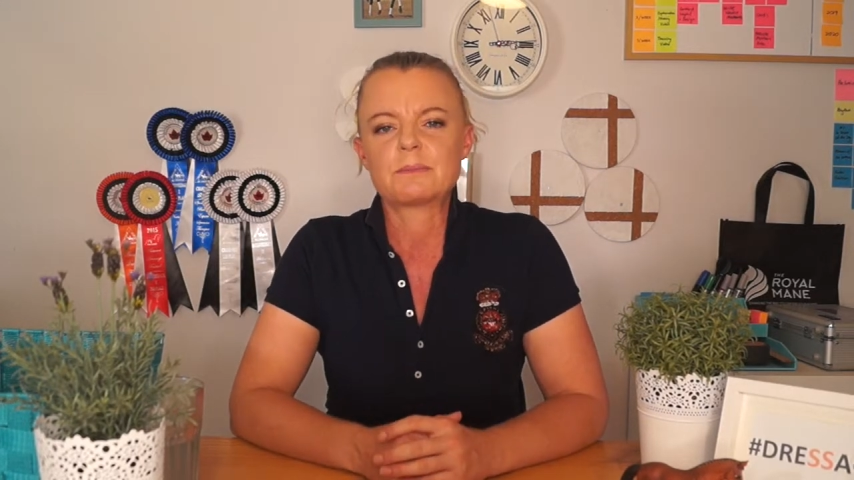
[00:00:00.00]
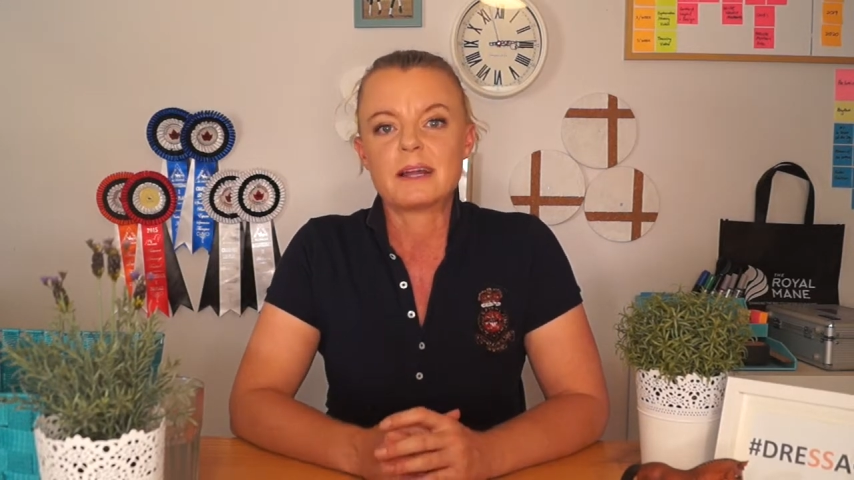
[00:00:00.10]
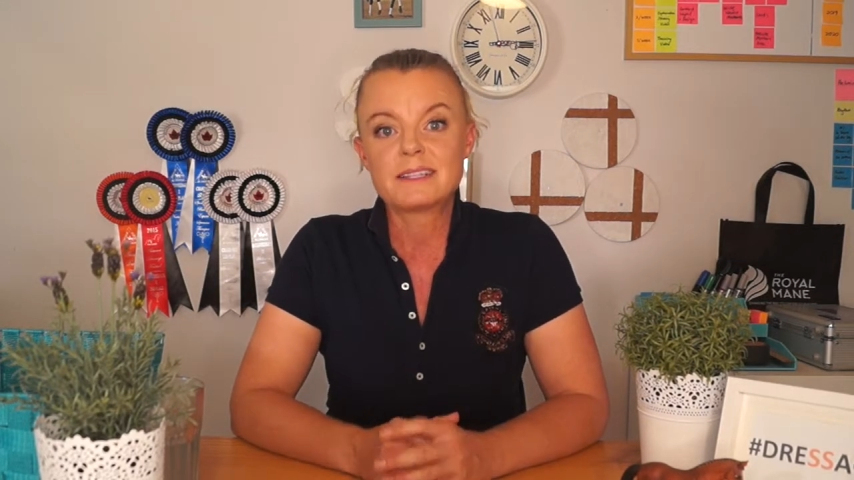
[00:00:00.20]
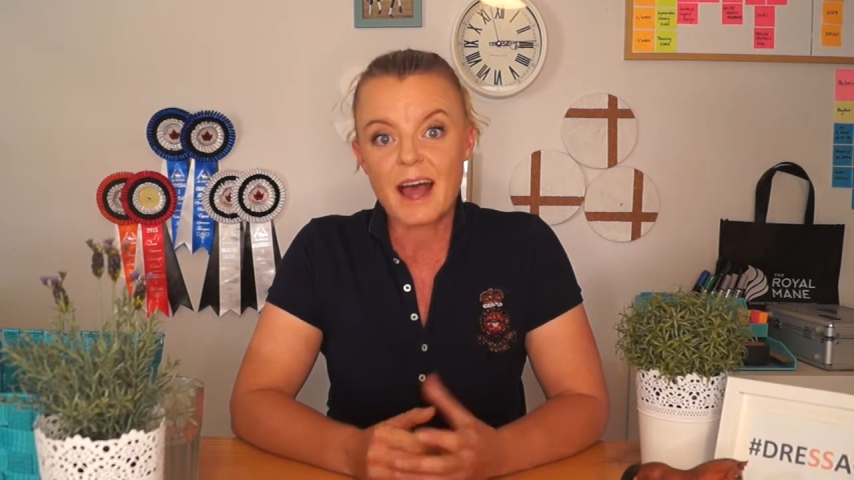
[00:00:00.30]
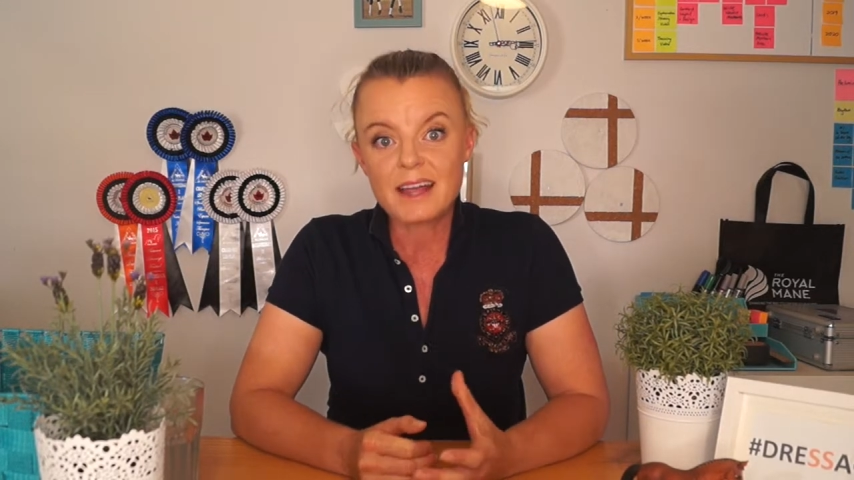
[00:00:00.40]

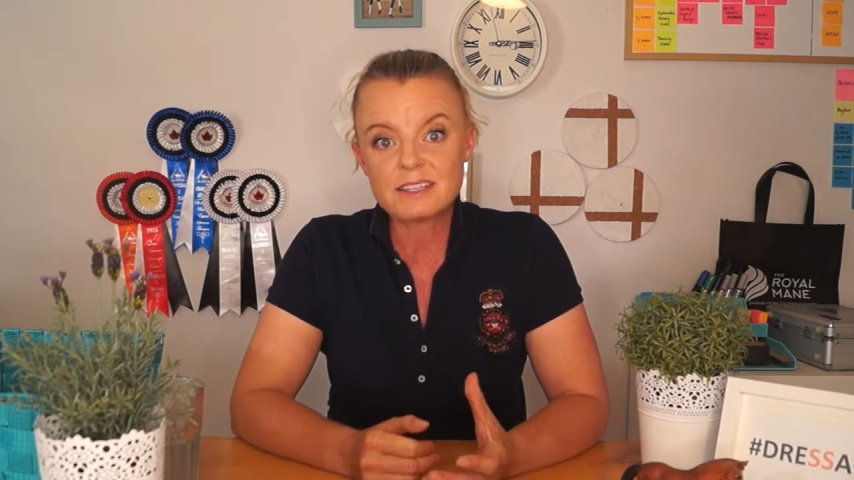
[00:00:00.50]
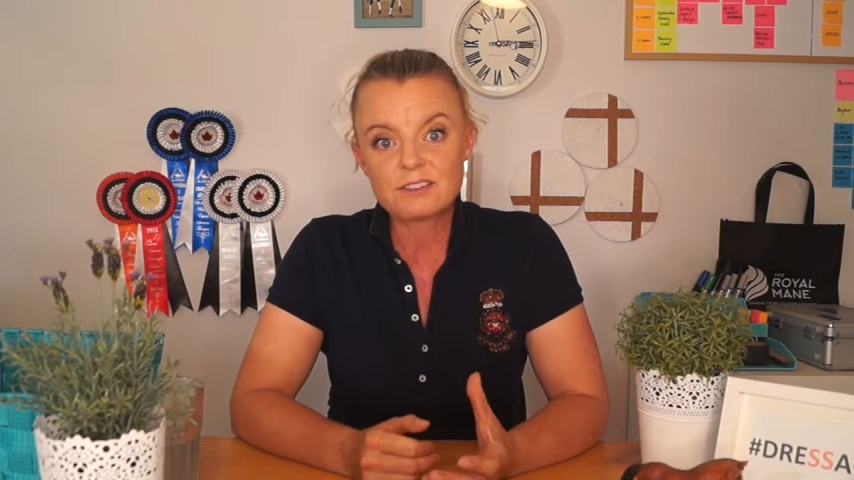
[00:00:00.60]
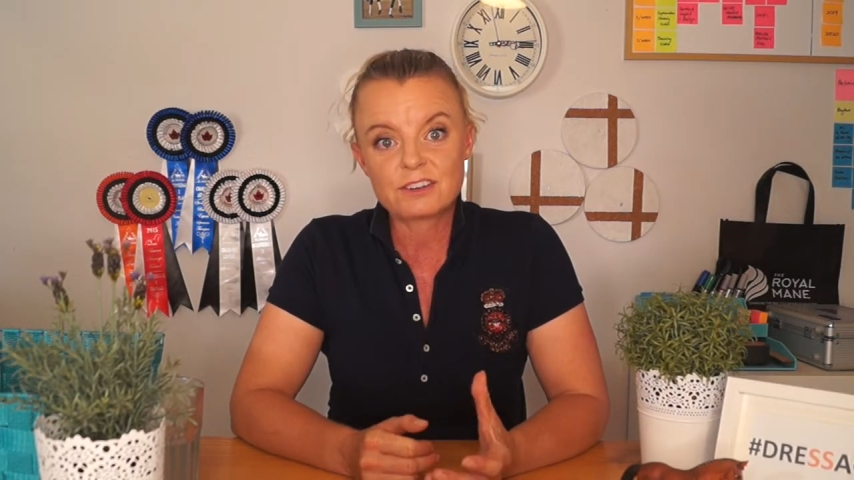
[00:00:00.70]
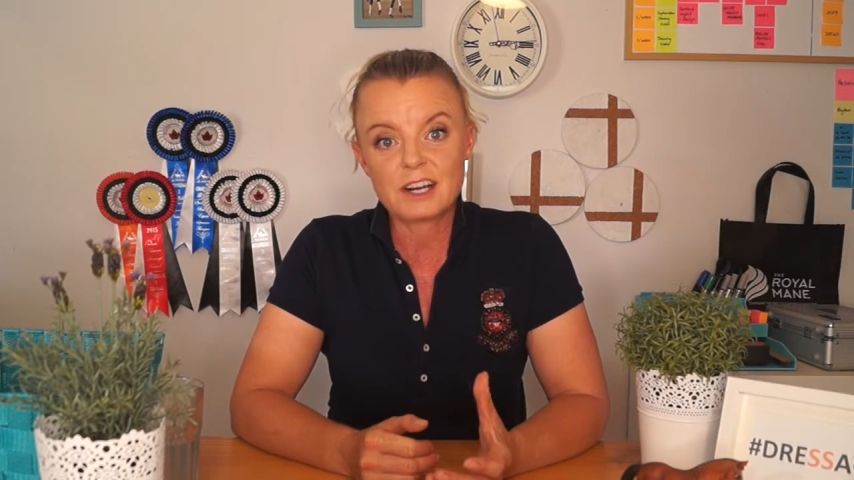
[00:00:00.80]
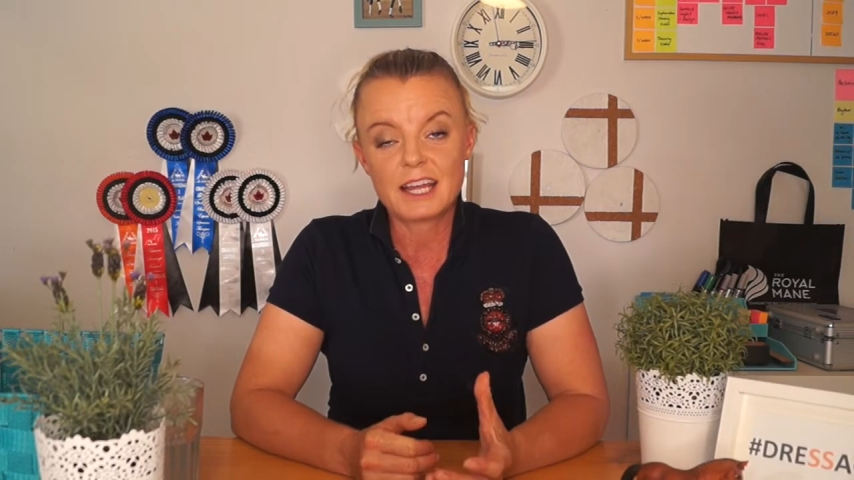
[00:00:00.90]
my day
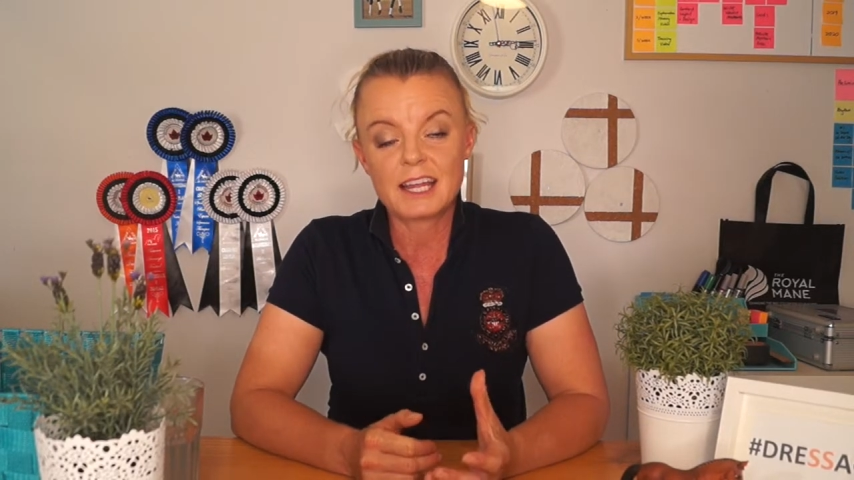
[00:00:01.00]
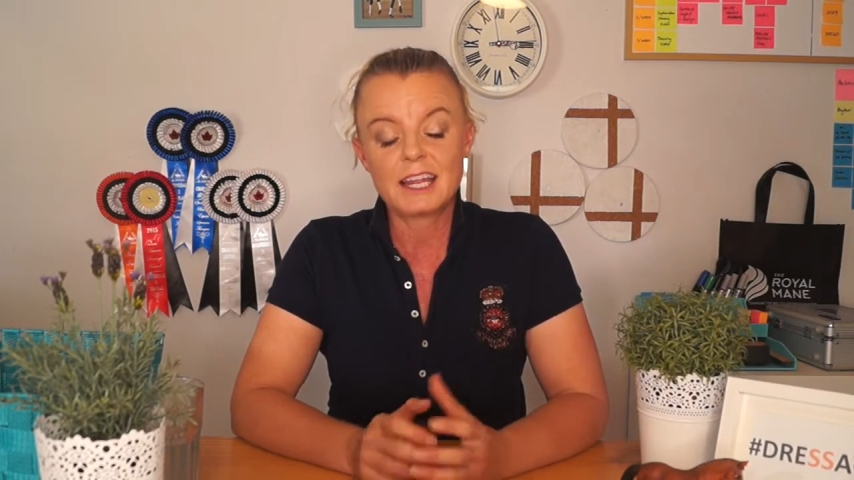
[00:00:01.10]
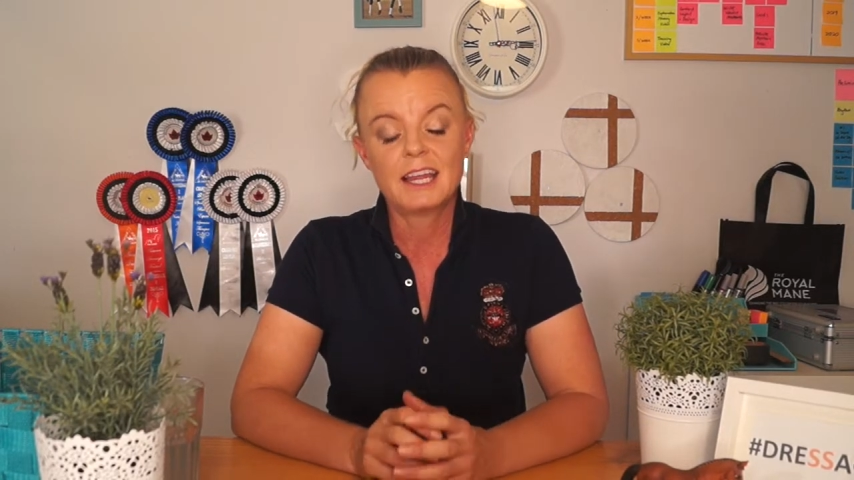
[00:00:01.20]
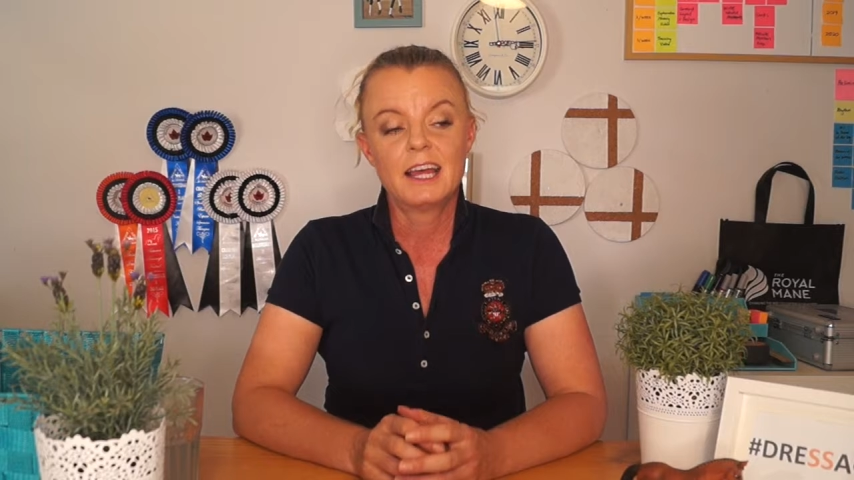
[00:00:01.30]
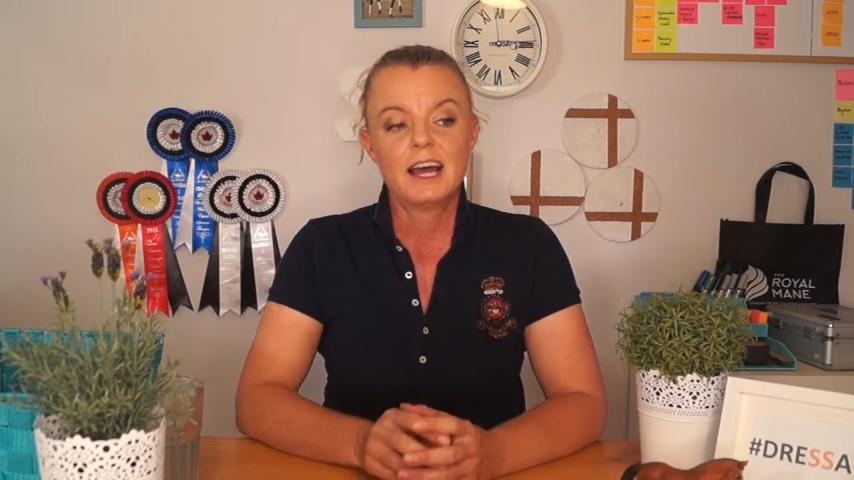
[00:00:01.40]

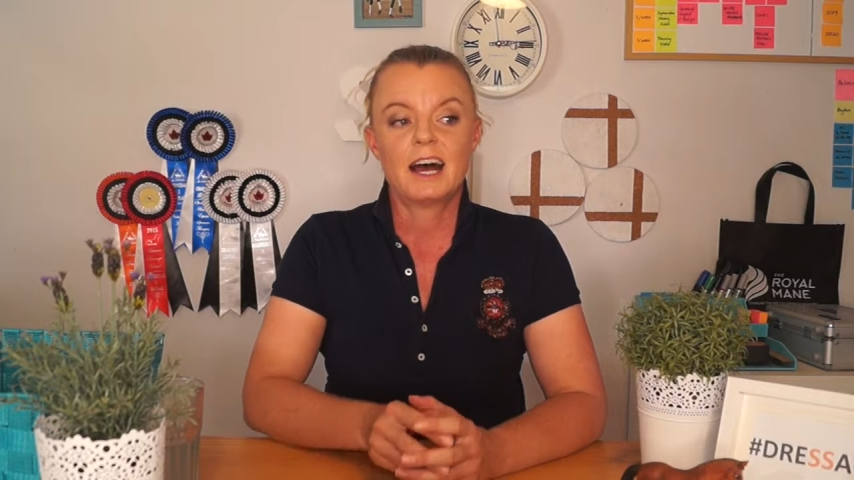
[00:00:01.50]
differently